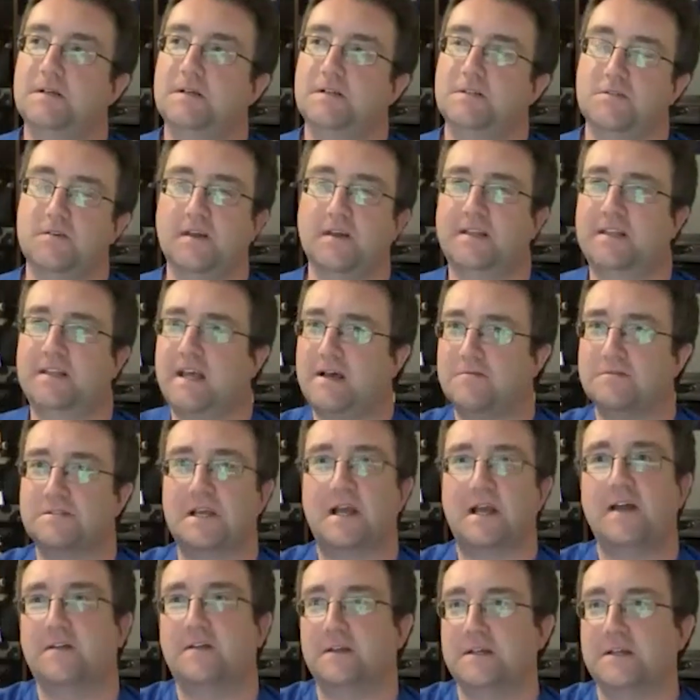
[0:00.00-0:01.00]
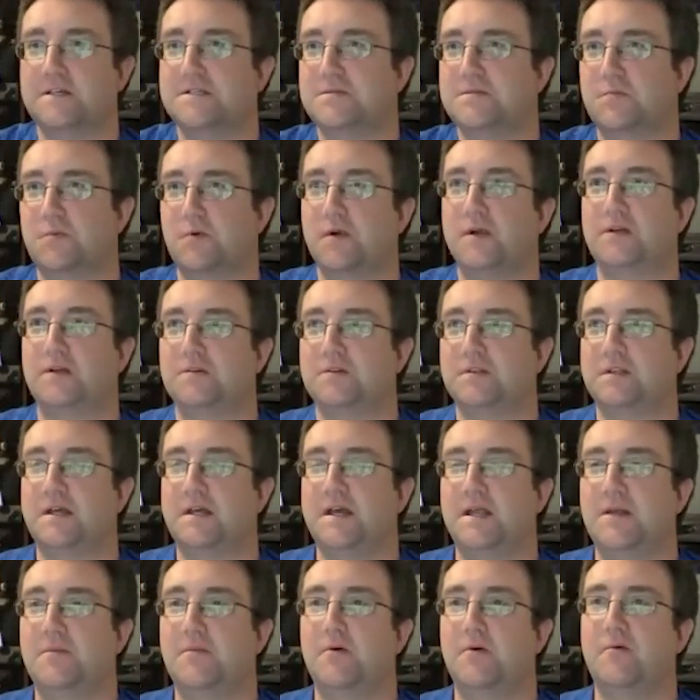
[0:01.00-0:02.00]
So like that was kind of like sprinkled
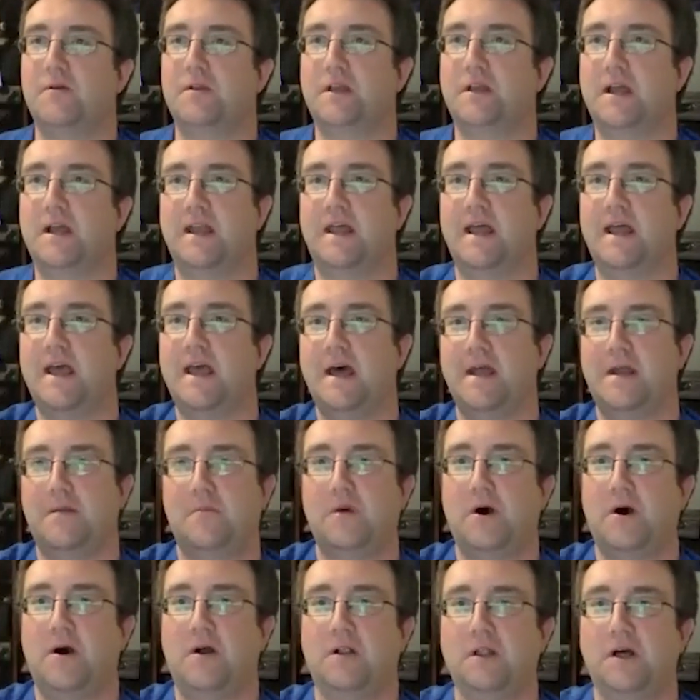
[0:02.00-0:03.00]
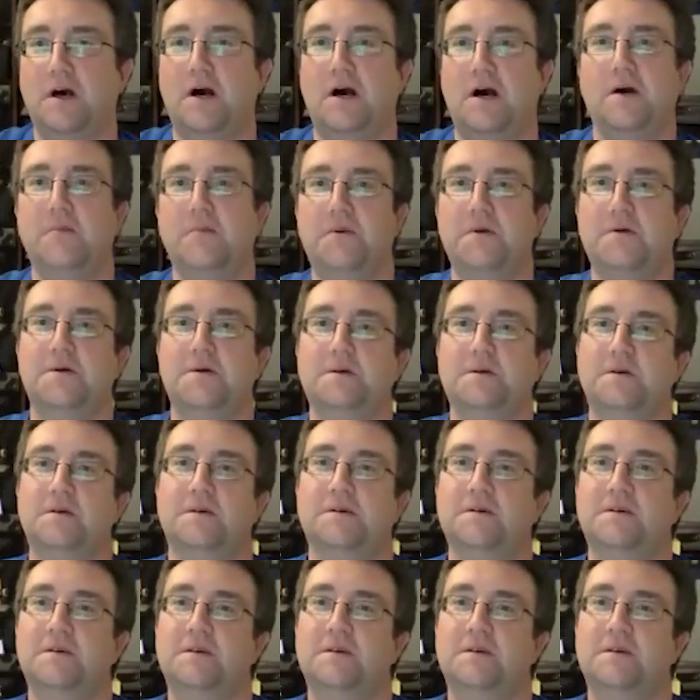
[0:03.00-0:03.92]
in, but when you kind of add them all up, it